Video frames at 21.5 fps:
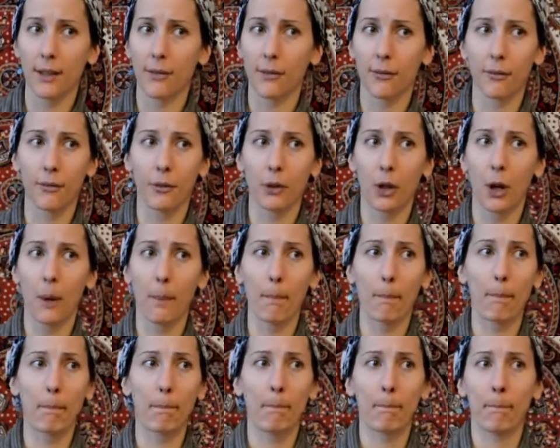
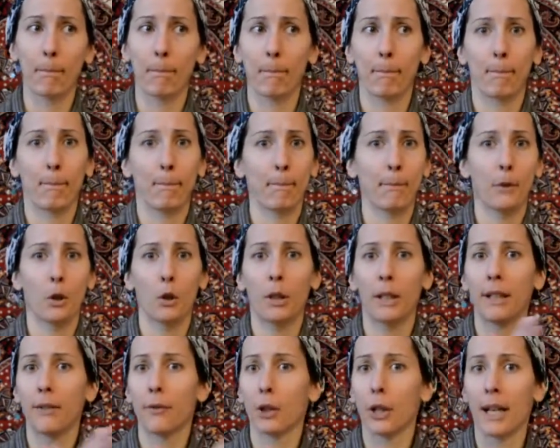from
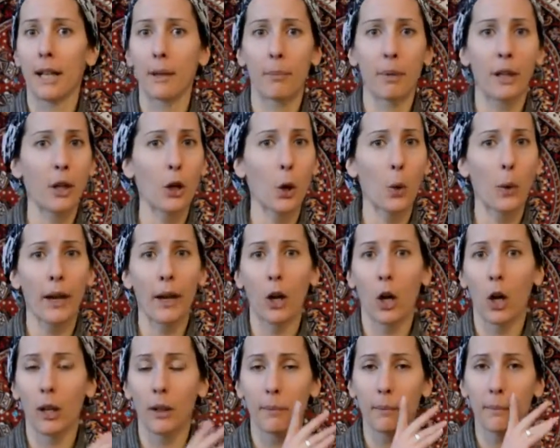whatever had been going
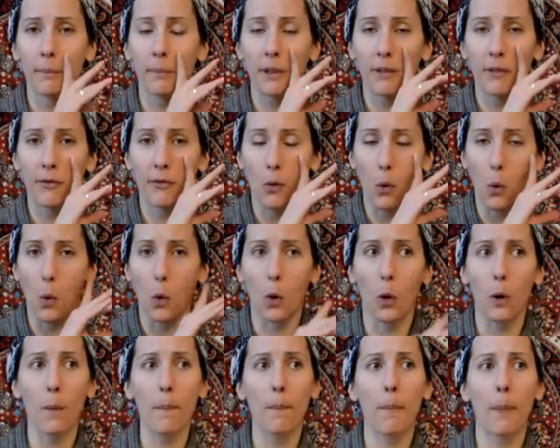on
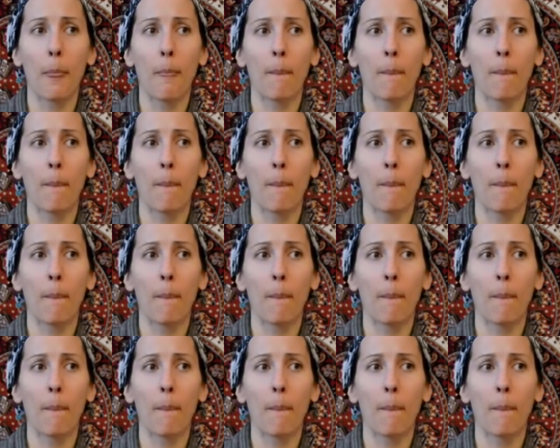before,